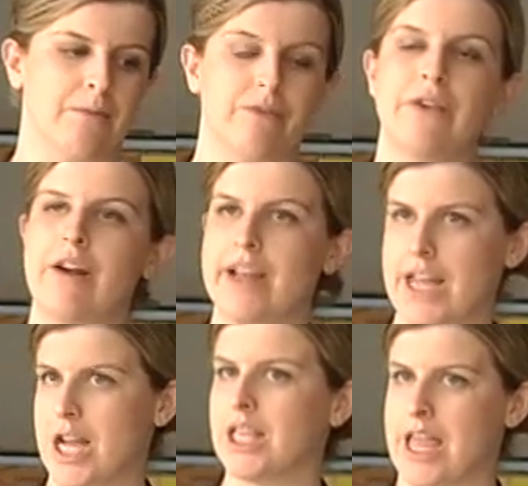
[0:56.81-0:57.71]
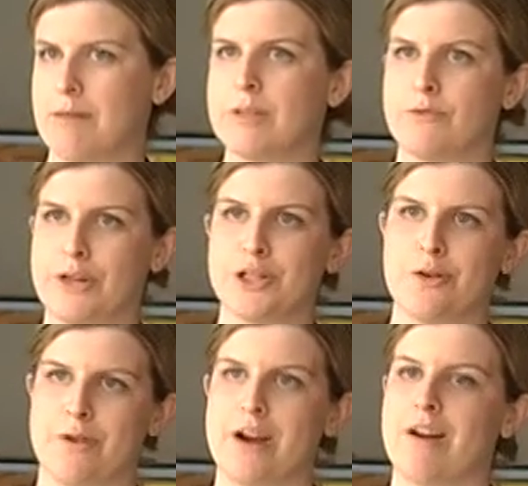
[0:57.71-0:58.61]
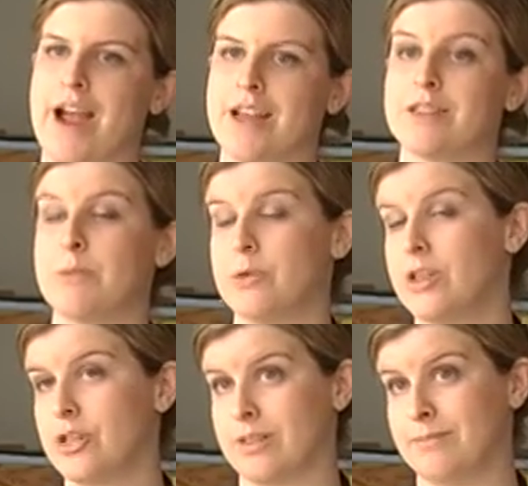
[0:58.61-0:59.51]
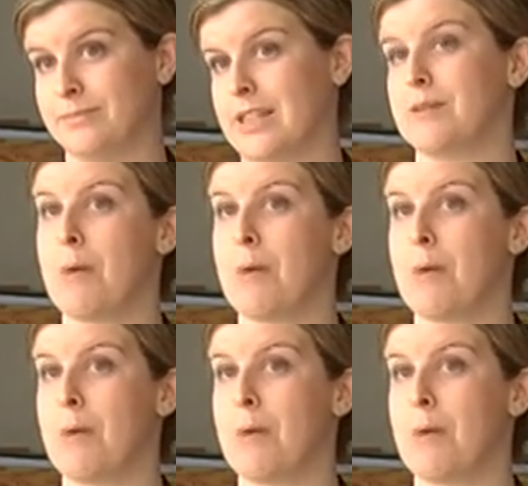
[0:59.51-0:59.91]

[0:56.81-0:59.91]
but very acclaimed and rich career as a musician, as a